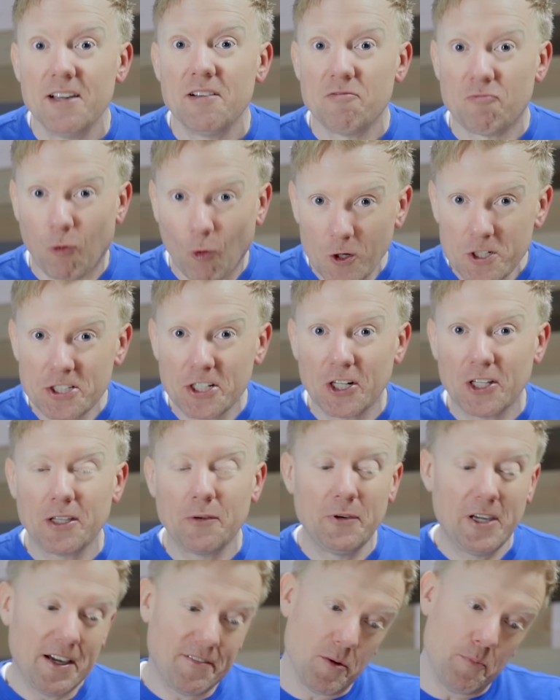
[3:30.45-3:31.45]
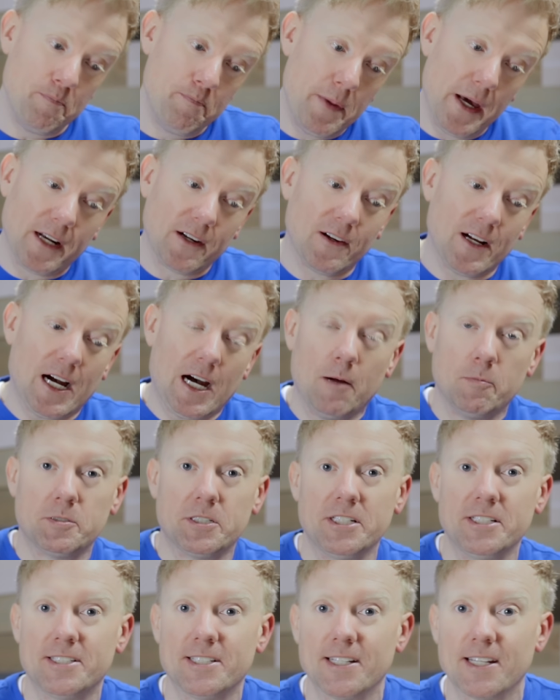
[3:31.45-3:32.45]
Fortunately, we have a better
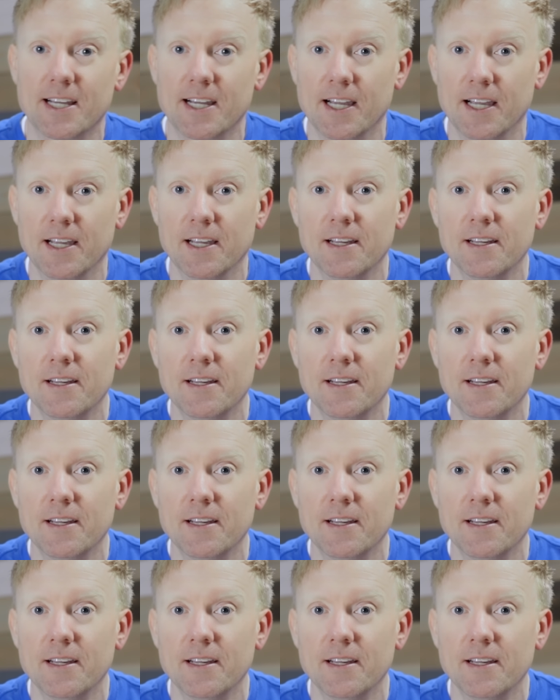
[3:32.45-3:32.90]
option today.